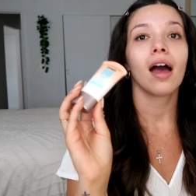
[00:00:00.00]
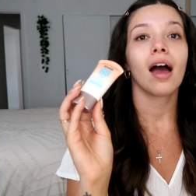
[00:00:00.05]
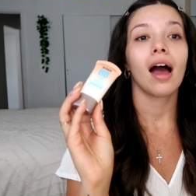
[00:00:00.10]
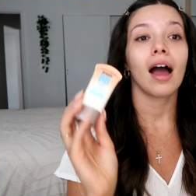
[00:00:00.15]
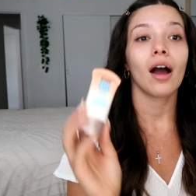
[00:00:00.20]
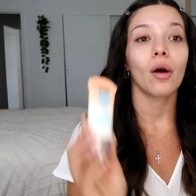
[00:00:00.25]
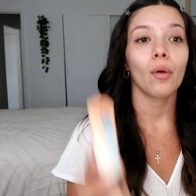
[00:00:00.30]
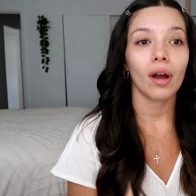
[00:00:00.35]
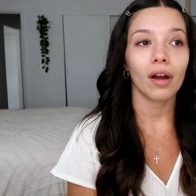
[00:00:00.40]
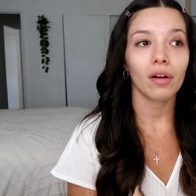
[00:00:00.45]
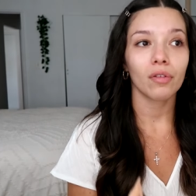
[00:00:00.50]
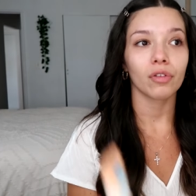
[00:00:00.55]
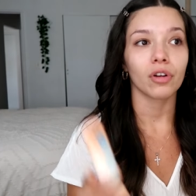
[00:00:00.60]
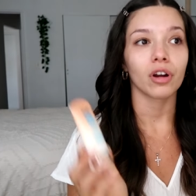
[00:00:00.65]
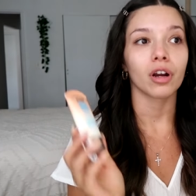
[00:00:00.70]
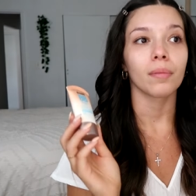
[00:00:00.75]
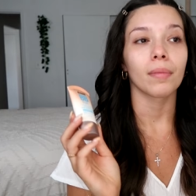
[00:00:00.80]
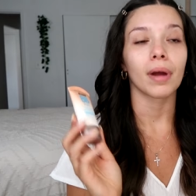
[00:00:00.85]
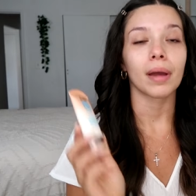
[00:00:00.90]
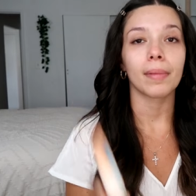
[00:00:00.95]

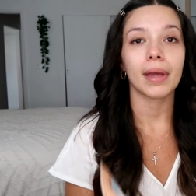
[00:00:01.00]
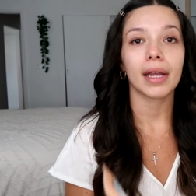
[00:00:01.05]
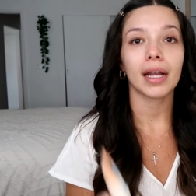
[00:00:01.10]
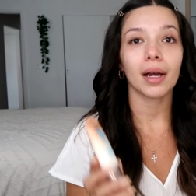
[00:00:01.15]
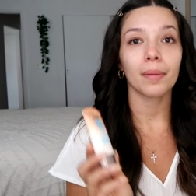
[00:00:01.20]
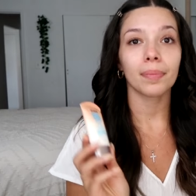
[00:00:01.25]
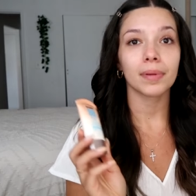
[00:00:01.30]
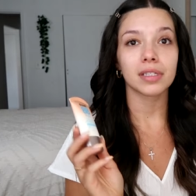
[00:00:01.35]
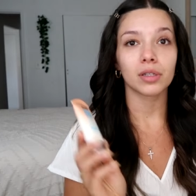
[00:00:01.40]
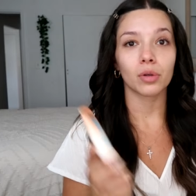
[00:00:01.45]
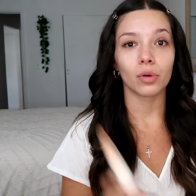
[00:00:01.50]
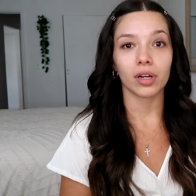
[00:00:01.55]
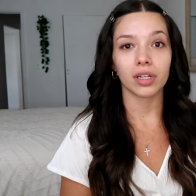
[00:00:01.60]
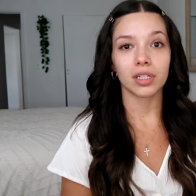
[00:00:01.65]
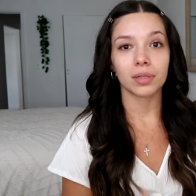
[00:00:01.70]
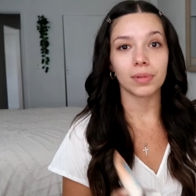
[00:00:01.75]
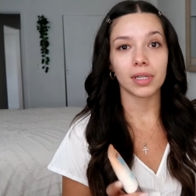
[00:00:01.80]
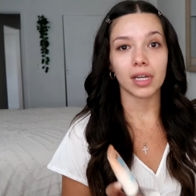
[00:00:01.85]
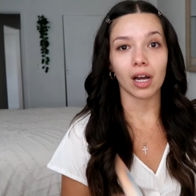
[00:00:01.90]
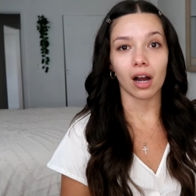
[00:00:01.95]
However, my makeup is going
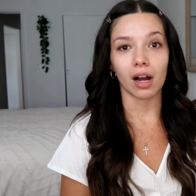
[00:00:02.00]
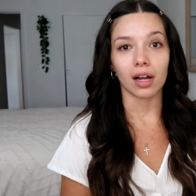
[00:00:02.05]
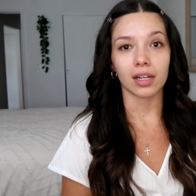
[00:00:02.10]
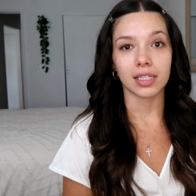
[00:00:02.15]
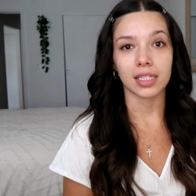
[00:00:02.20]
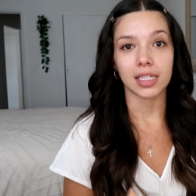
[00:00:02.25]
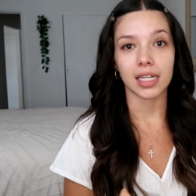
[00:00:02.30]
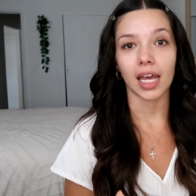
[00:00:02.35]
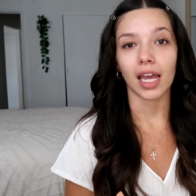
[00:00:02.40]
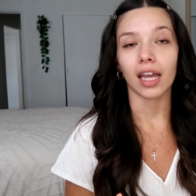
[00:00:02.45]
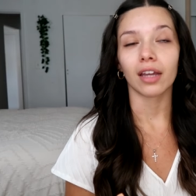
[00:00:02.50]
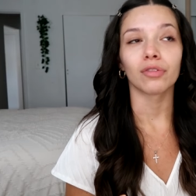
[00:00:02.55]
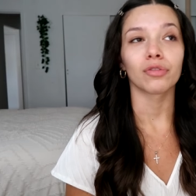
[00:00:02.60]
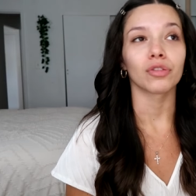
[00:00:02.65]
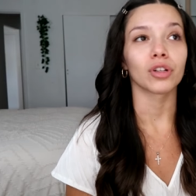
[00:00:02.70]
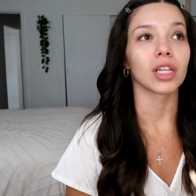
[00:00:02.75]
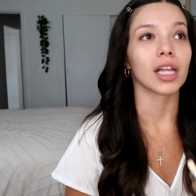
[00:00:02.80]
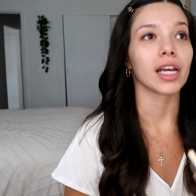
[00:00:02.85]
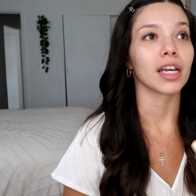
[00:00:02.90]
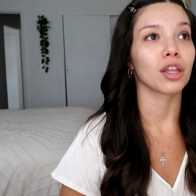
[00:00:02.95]
to be on today
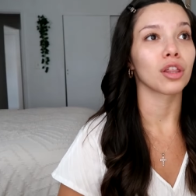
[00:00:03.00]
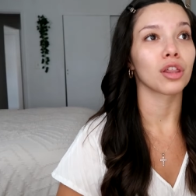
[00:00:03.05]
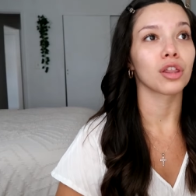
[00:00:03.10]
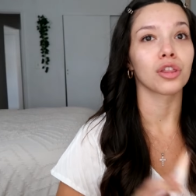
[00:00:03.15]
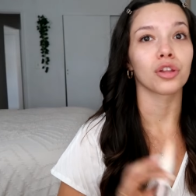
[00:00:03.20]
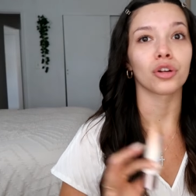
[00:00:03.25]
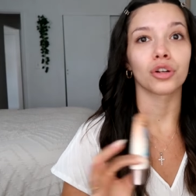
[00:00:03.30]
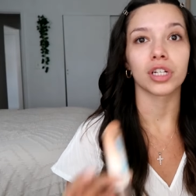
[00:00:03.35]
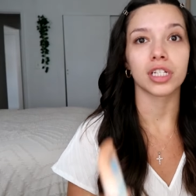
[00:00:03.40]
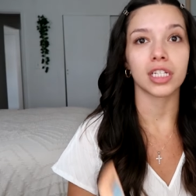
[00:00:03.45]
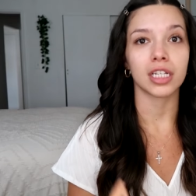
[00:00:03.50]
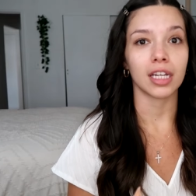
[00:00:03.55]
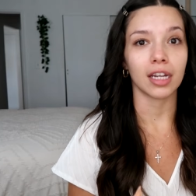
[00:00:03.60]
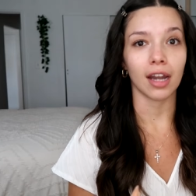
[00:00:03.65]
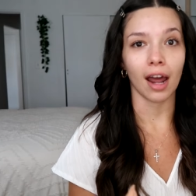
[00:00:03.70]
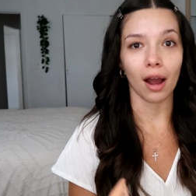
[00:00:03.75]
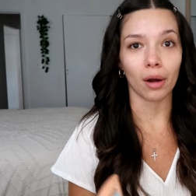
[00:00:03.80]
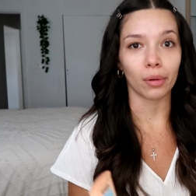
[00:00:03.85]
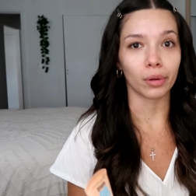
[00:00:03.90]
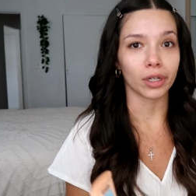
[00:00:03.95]
for like
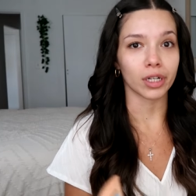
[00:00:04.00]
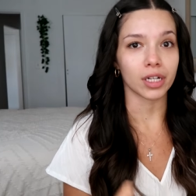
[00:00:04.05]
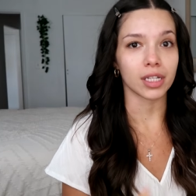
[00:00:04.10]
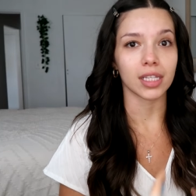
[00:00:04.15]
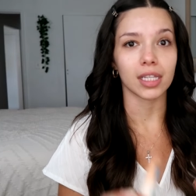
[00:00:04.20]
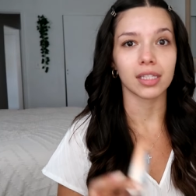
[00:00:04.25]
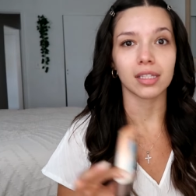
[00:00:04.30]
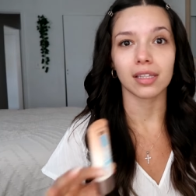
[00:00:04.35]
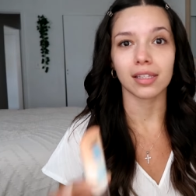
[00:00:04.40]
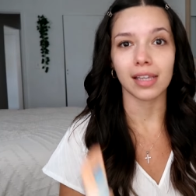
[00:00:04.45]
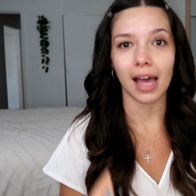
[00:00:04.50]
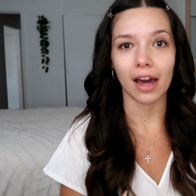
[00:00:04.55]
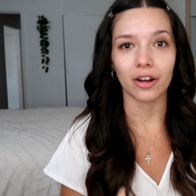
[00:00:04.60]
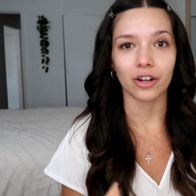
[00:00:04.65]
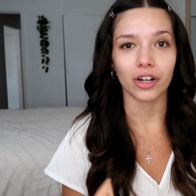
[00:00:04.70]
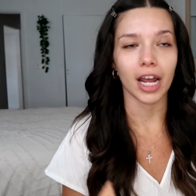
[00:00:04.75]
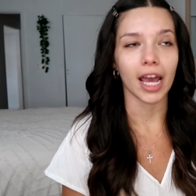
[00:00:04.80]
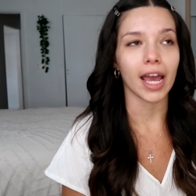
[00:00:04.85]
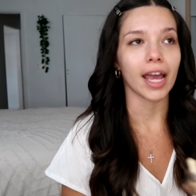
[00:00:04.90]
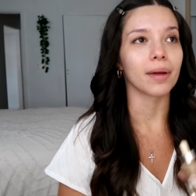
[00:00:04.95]
13 hours. It's a
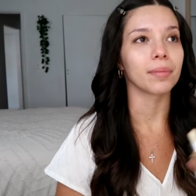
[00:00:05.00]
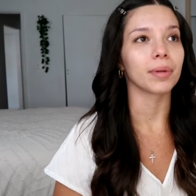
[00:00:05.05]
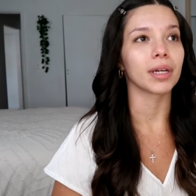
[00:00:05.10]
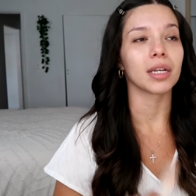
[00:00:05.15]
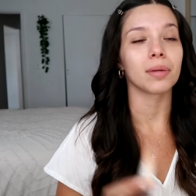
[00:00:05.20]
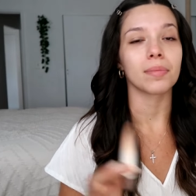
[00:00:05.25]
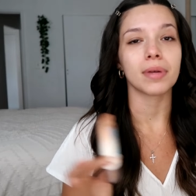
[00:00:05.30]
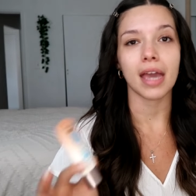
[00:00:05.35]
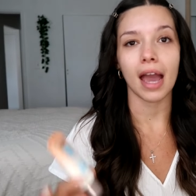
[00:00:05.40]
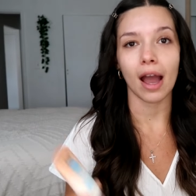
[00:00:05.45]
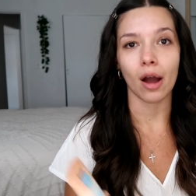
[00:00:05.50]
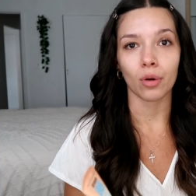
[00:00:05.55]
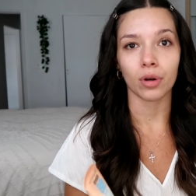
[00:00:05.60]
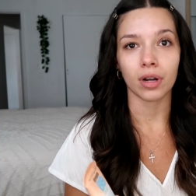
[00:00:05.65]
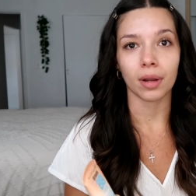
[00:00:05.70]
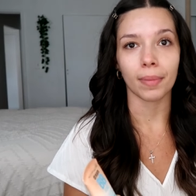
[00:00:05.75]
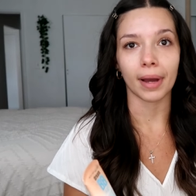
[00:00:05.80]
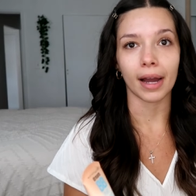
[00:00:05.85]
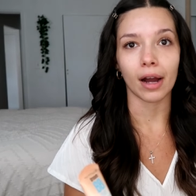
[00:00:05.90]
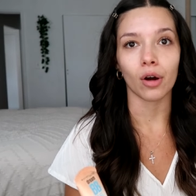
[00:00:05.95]
Saturday, I'm gonna be out
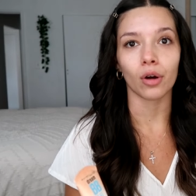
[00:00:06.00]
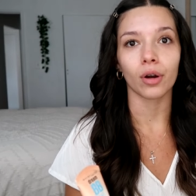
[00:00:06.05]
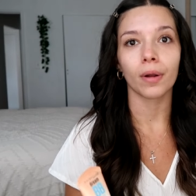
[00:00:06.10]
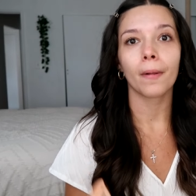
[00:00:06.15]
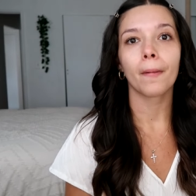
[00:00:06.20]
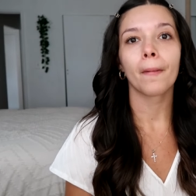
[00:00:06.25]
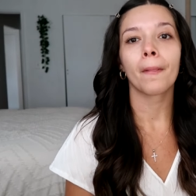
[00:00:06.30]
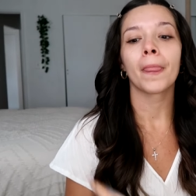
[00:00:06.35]
and about.